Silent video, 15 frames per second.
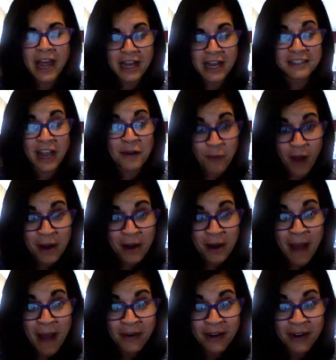as I read
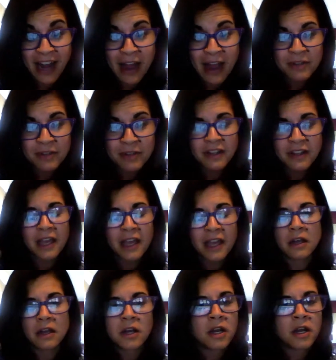about it, I was like,
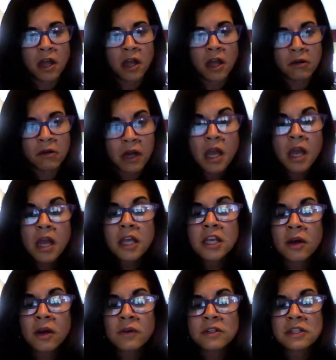no, you
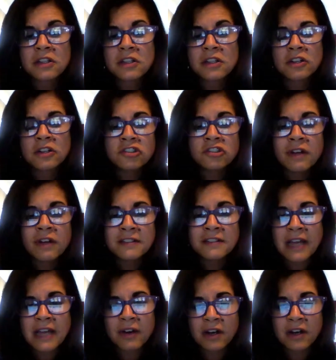know, they're
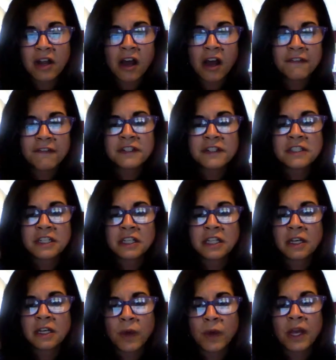stressed out enough
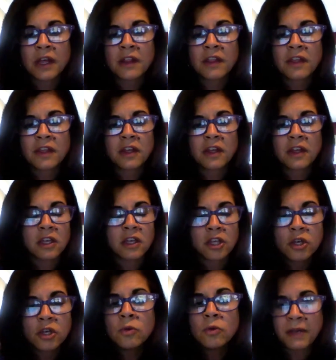dealing right. with
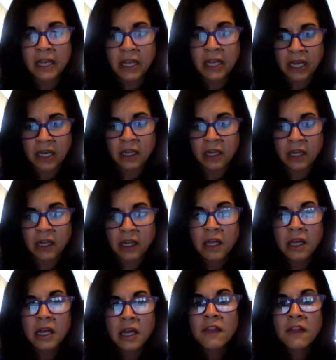you being ill
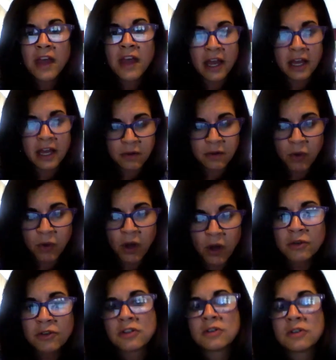that what
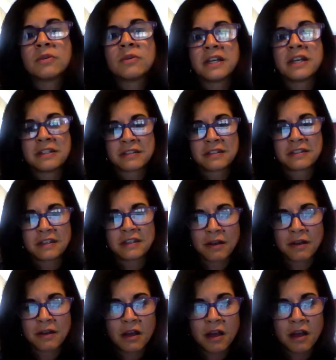you do is
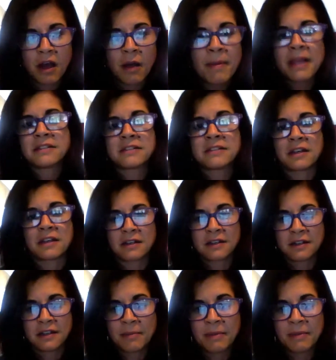amazing
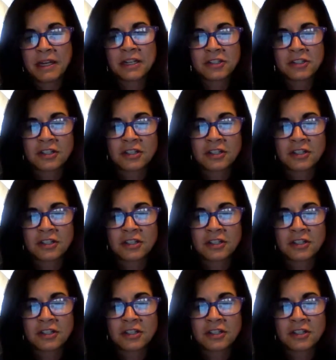Oh. I mean, oh.